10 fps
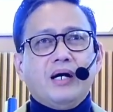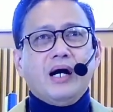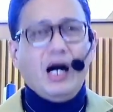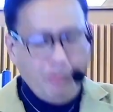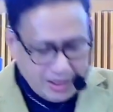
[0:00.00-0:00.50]

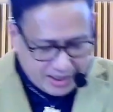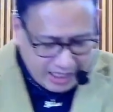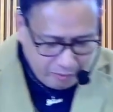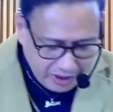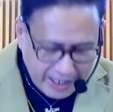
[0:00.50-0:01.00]
How much
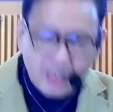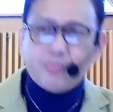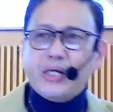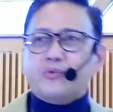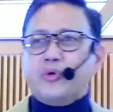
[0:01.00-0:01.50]
time will I
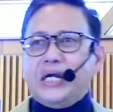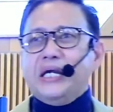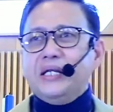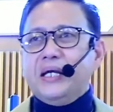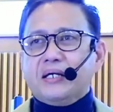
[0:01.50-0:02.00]
spend
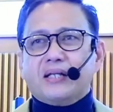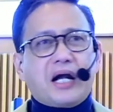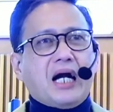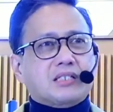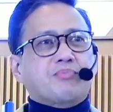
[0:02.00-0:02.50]
reading the
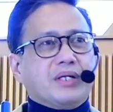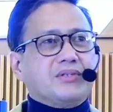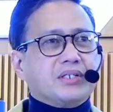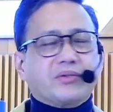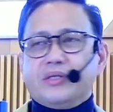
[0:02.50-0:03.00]
gospel
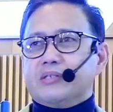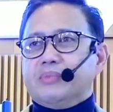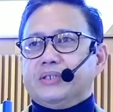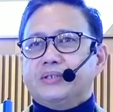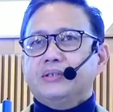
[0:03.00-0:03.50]
this
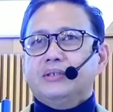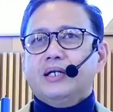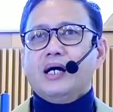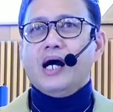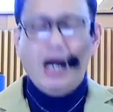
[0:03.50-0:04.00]
Christmas?
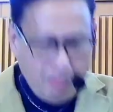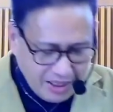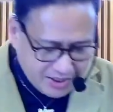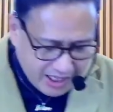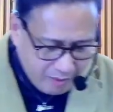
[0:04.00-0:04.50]
How
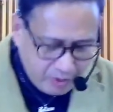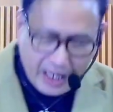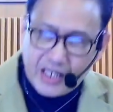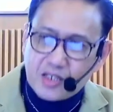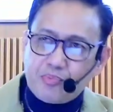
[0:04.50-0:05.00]
much time
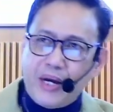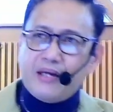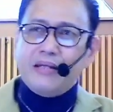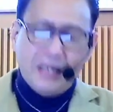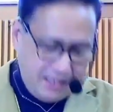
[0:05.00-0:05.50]
will I
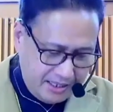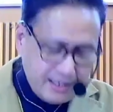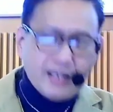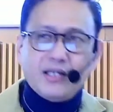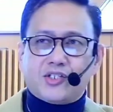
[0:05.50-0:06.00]
spend
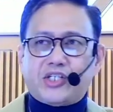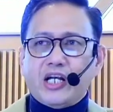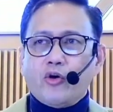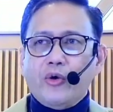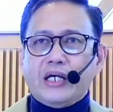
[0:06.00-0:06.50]

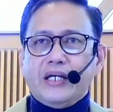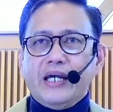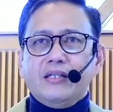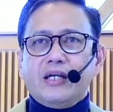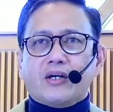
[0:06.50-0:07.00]
zeroing
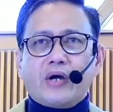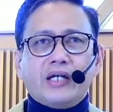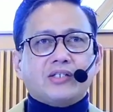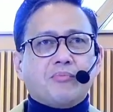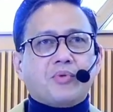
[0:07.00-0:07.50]
in the
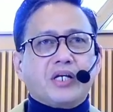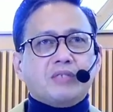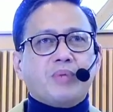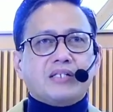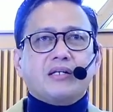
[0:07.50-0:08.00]
Christ of
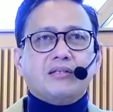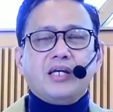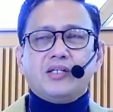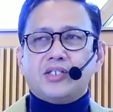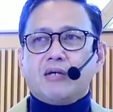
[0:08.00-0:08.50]
Christmas and
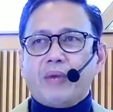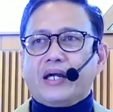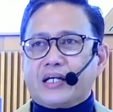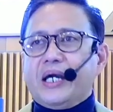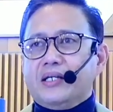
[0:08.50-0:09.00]
teaching my
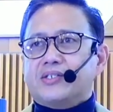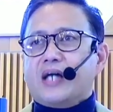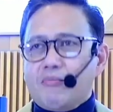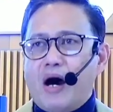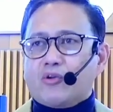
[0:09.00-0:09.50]
kids
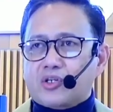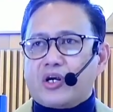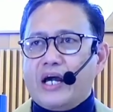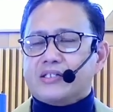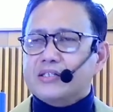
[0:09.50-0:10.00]
about
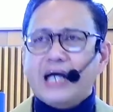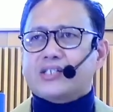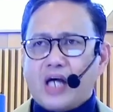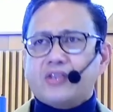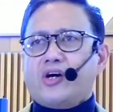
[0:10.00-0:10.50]
Christ, not
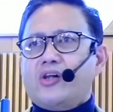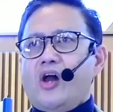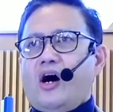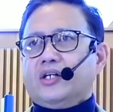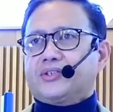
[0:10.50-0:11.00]
Santa
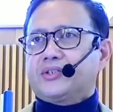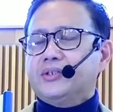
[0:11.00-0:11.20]
Claus?